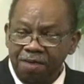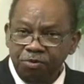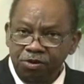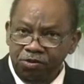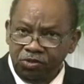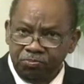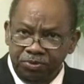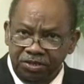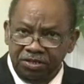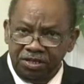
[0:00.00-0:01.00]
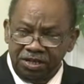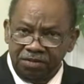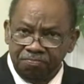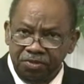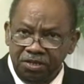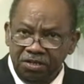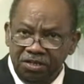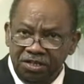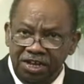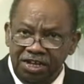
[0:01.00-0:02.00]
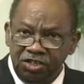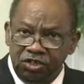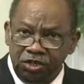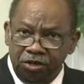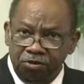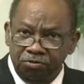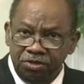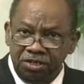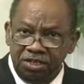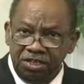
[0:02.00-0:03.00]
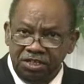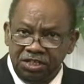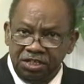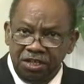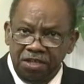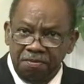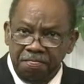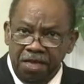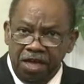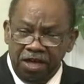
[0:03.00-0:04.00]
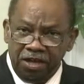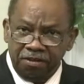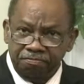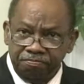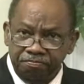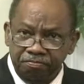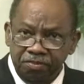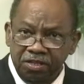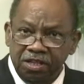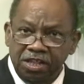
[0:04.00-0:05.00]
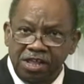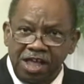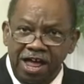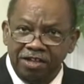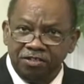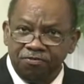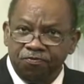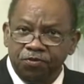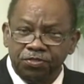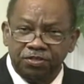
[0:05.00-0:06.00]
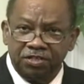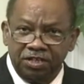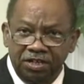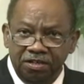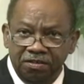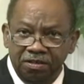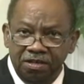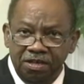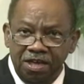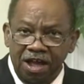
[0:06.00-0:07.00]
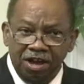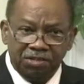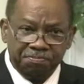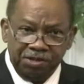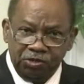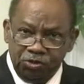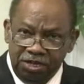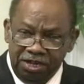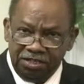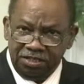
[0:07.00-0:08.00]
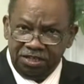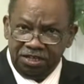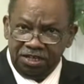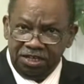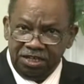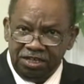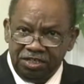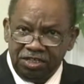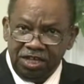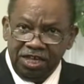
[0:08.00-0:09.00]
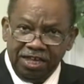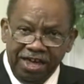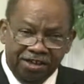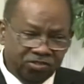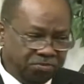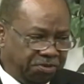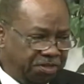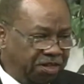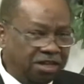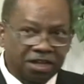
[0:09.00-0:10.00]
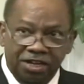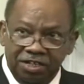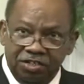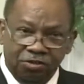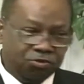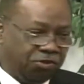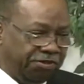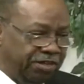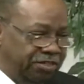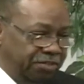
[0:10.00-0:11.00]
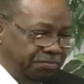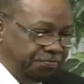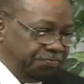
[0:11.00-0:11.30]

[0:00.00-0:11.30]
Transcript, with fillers: I'm your host, Prince Lee. Today's show is on Counsel for the City. Our special guest is Councilman Calixto Torres.